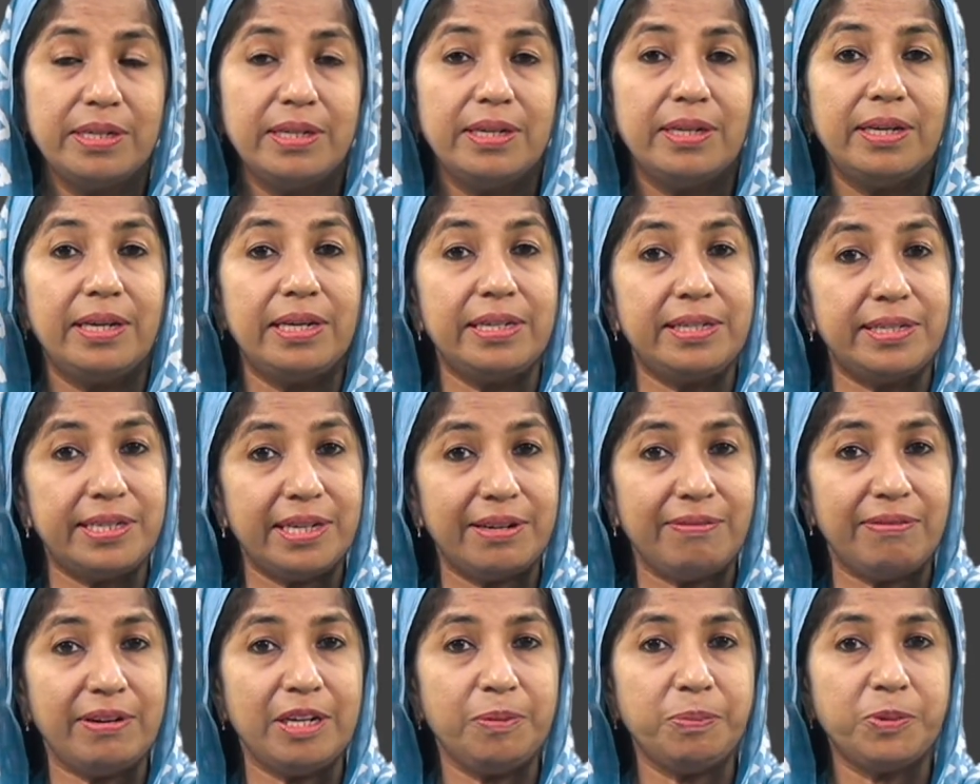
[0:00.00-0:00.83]
it
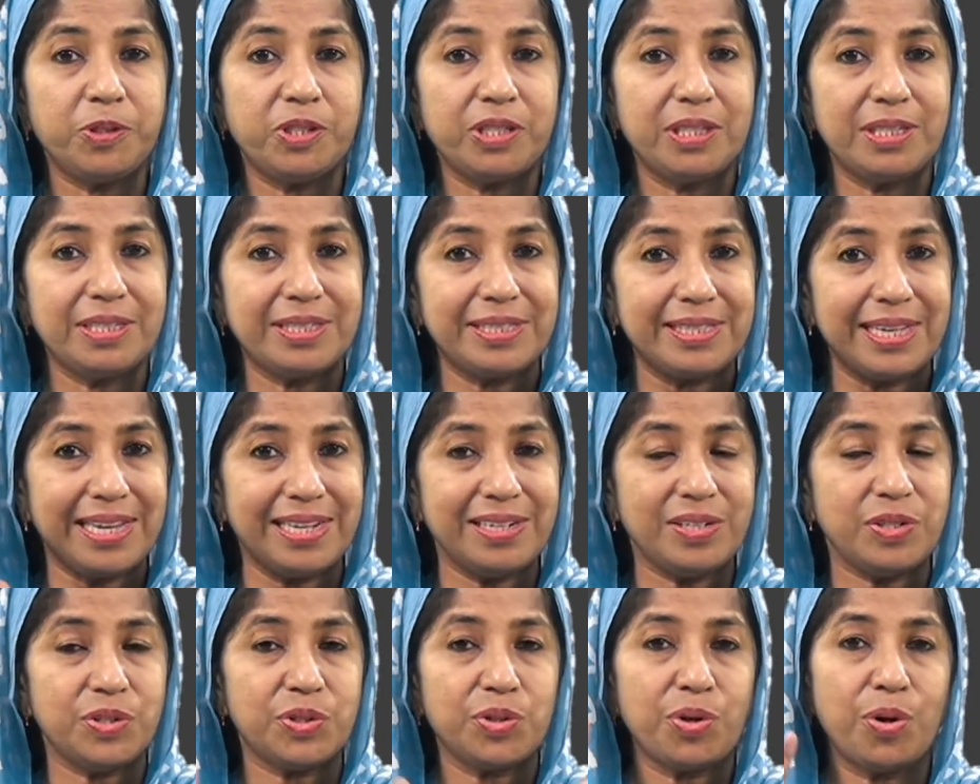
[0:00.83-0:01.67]
develops a
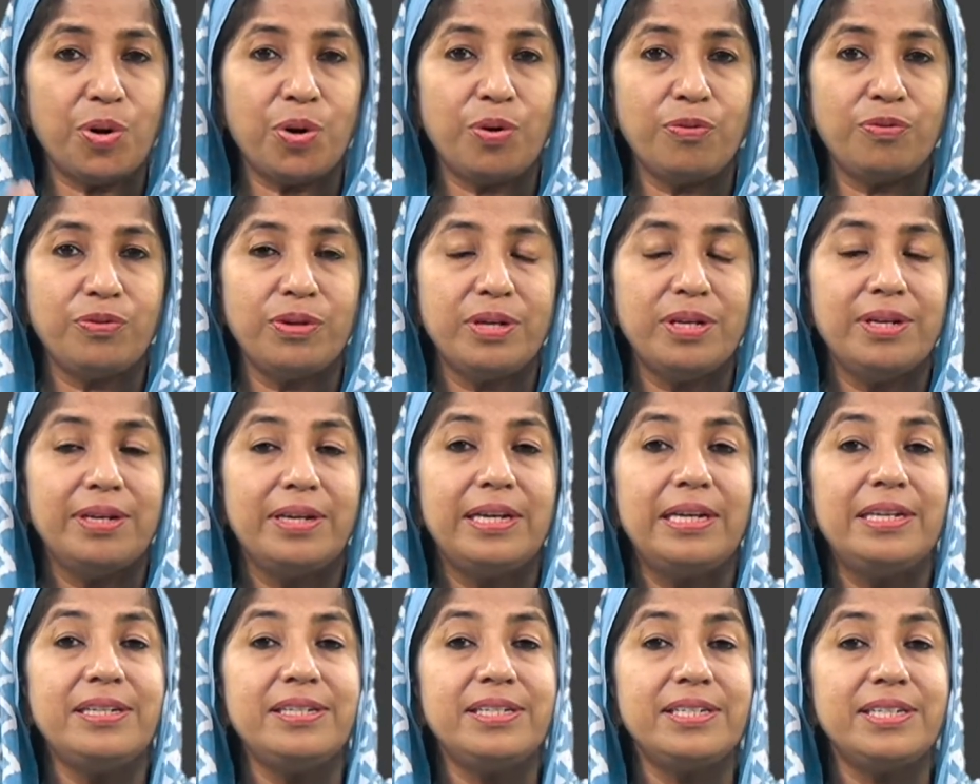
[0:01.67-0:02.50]
sense of
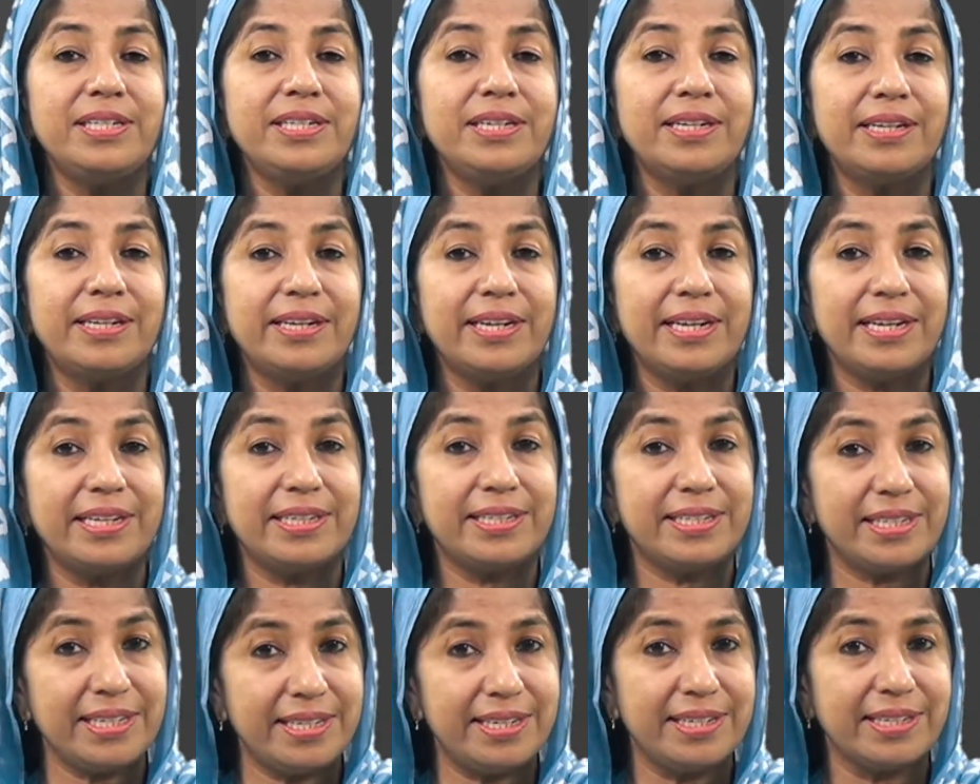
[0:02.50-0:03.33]

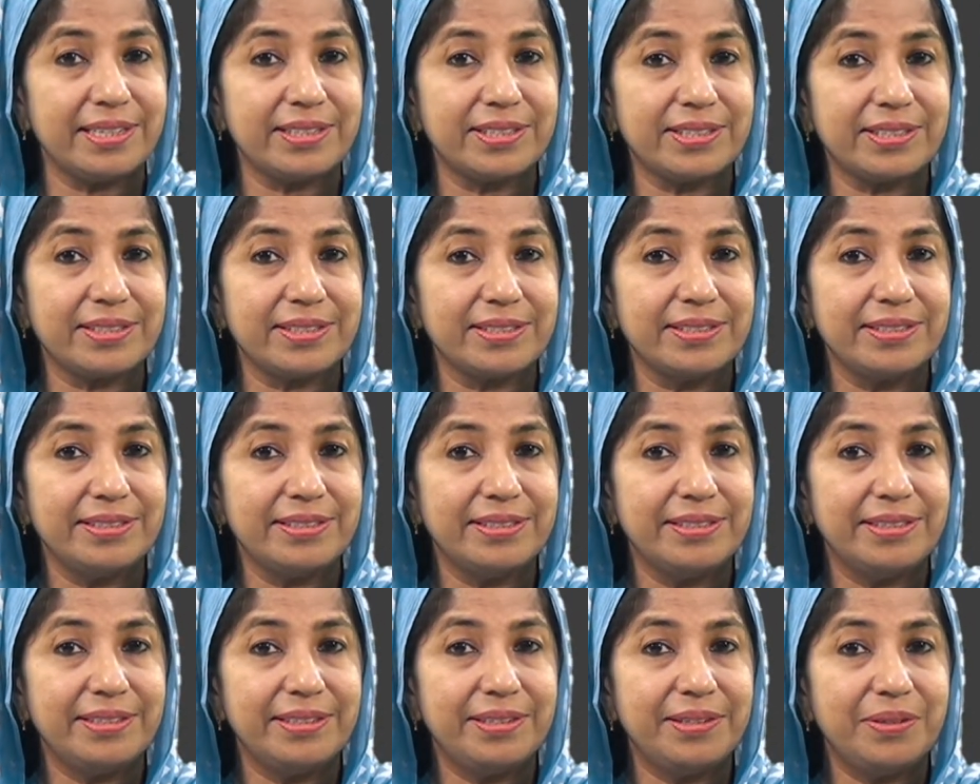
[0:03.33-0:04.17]
interconnectedness
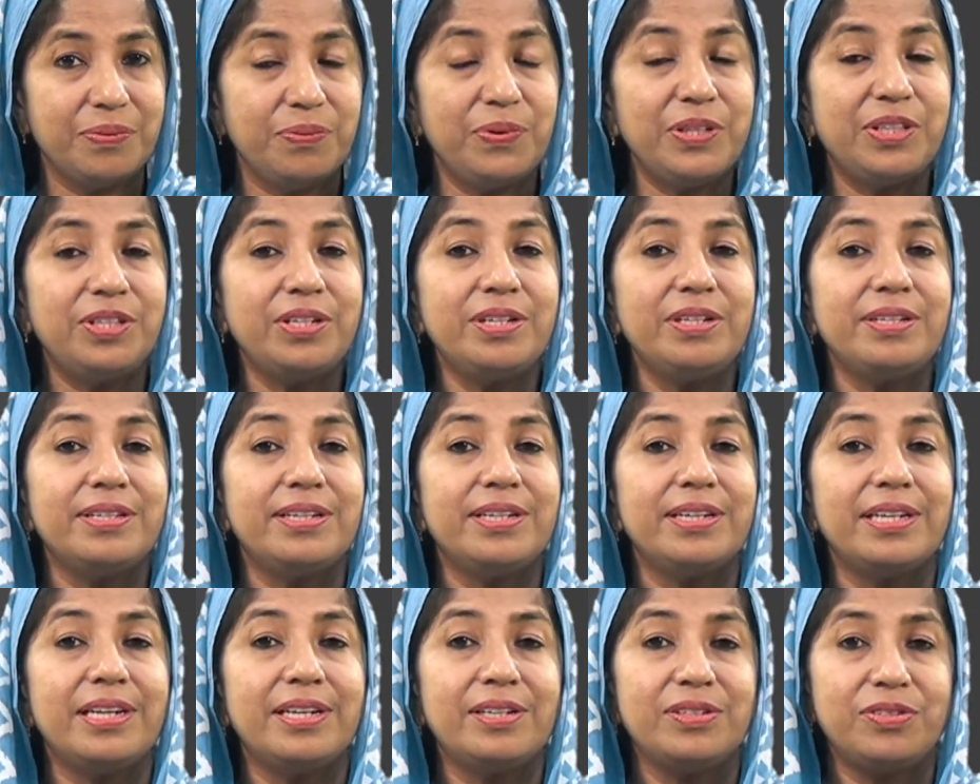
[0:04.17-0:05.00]
within
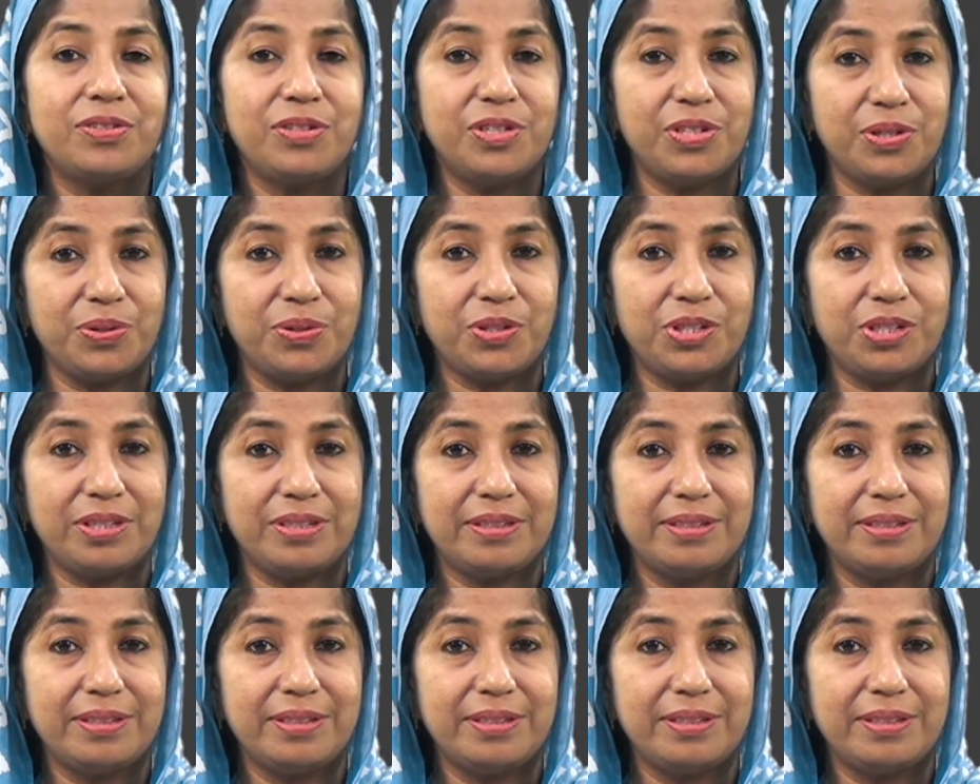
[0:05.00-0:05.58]
the institution.